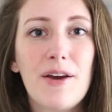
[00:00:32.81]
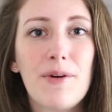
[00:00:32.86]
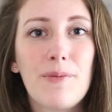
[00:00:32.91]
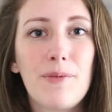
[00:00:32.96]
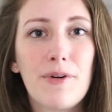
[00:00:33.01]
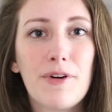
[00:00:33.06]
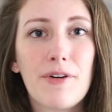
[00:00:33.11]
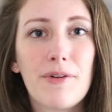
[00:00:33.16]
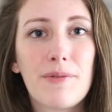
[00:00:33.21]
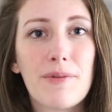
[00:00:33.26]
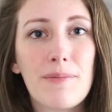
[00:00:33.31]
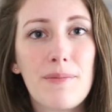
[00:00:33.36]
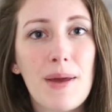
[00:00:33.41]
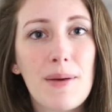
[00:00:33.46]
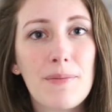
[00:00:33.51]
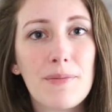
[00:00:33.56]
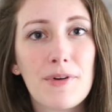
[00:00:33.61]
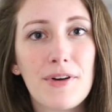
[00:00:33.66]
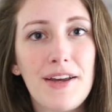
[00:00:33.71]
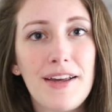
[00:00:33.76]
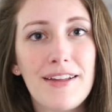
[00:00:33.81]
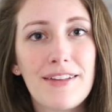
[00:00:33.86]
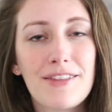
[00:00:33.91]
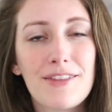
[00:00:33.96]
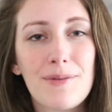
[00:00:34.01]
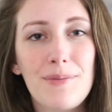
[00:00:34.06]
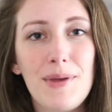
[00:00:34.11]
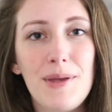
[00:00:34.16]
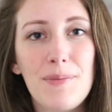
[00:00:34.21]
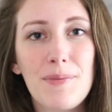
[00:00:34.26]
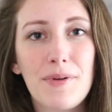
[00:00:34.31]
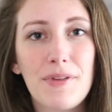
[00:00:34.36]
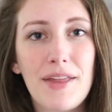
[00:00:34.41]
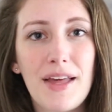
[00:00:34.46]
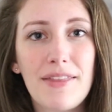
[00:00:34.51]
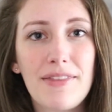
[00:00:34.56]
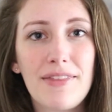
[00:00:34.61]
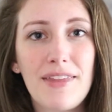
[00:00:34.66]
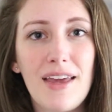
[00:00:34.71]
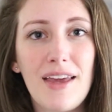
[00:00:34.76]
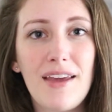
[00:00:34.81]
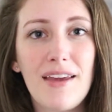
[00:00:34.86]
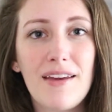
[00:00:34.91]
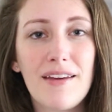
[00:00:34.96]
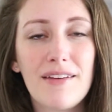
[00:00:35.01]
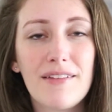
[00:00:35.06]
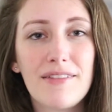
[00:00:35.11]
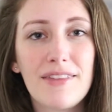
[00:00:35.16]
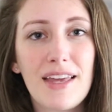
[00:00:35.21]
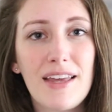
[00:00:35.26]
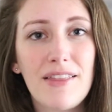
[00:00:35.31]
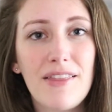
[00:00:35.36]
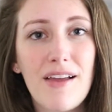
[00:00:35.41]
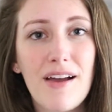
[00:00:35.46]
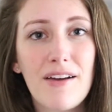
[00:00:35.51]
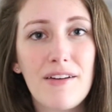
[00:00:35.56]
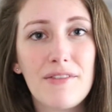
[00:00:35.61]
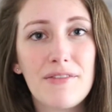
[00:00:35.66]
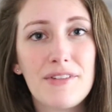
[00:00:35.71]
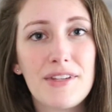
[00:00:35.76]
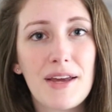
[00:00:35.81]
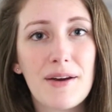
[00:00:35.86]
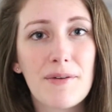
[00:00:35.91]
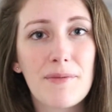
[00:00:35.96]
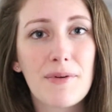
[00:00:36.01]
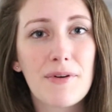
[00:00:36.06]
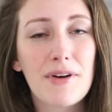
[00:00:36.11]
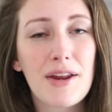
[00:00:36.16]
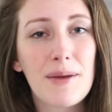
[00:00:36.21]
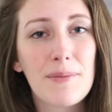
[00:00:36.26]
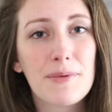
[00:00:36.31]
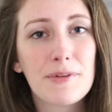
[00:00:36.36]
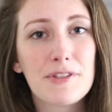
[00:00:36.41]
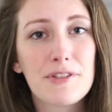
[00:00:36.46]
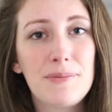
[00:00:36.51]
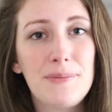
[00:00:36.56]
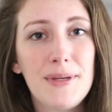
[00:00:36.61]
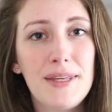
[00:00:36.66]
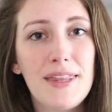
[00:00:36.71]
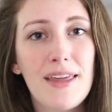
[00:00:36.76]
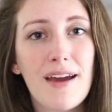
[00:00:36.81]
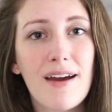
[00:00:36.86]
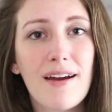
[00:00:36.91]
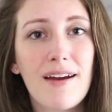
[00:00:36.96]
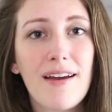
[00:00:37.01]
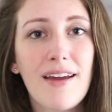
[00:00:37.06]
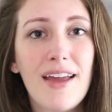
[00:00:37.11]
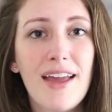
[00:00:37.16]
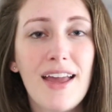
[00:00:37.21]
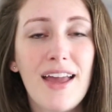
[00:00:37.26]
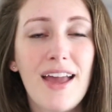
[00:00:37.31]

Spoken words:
were remembering the people that they loved that weren't able to be there,